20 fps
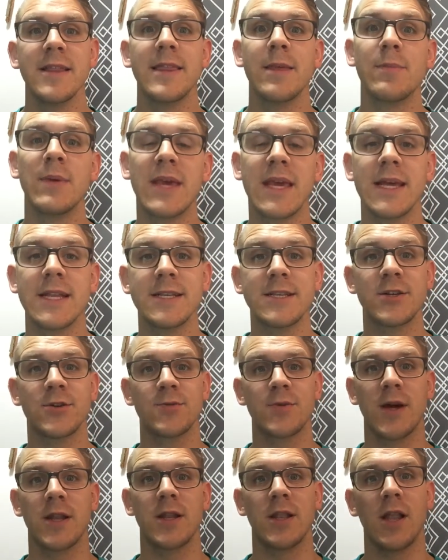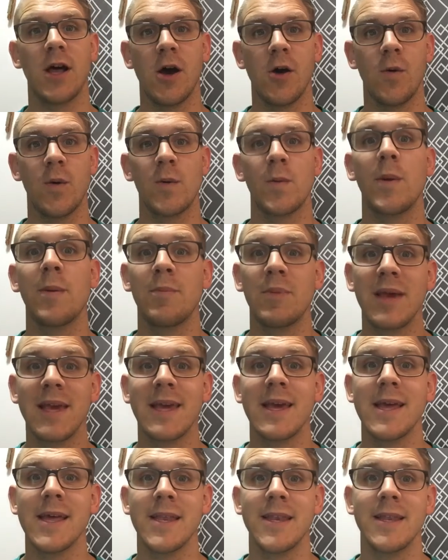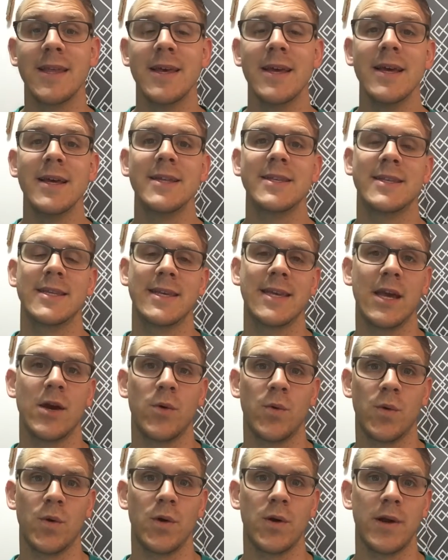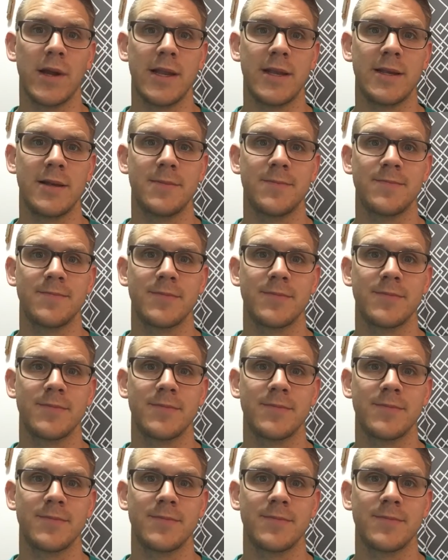they begin to run low and we begin to get worried.